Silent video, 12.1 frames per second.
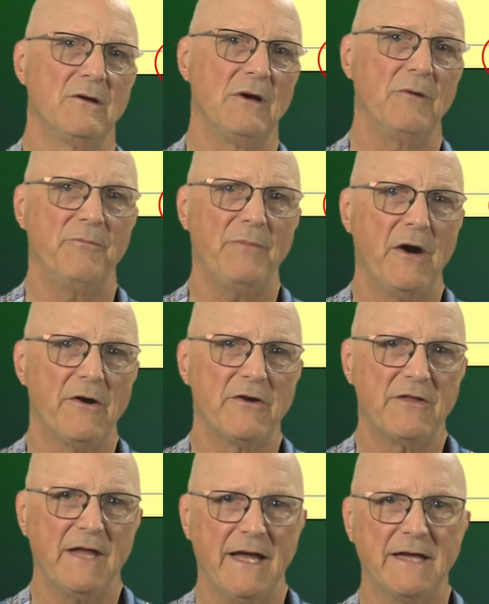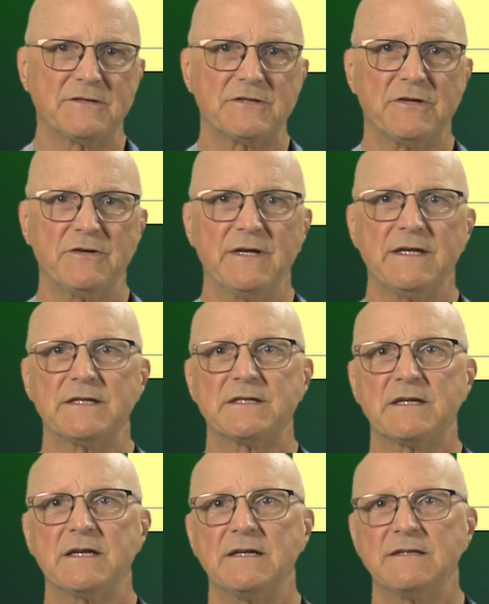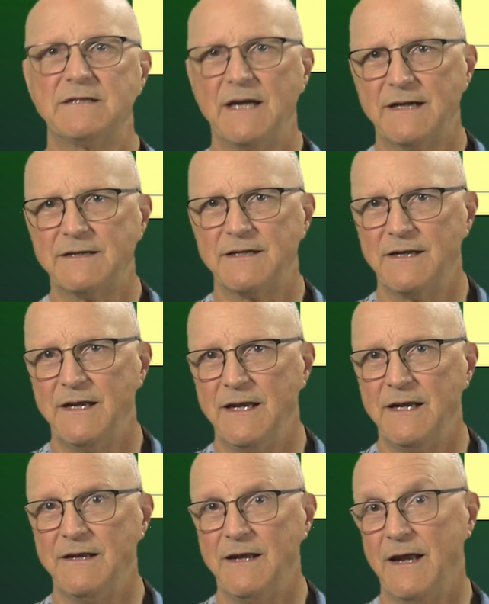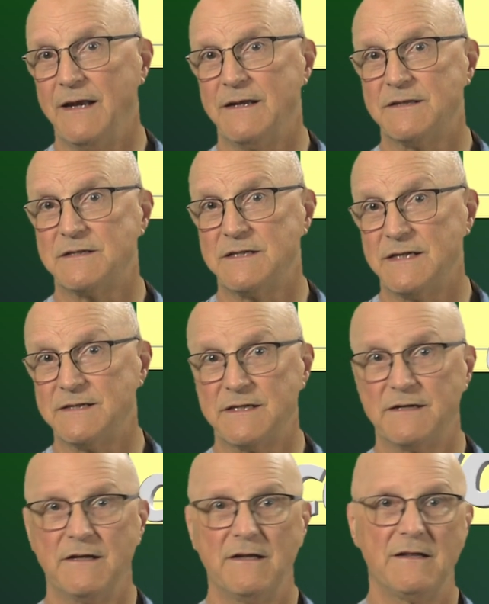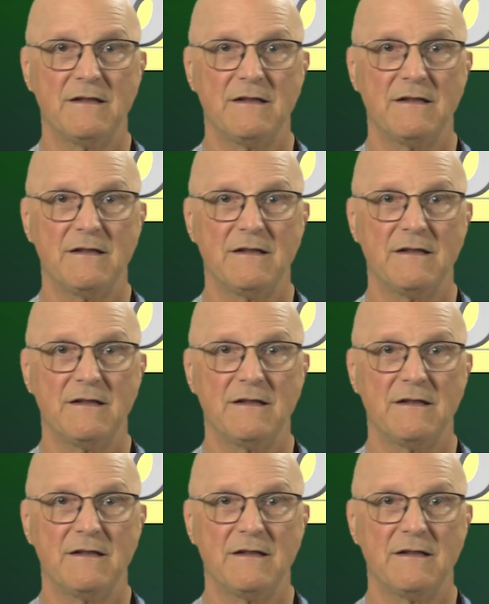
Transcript: Well, part of the answer is conducted heat and its cousin,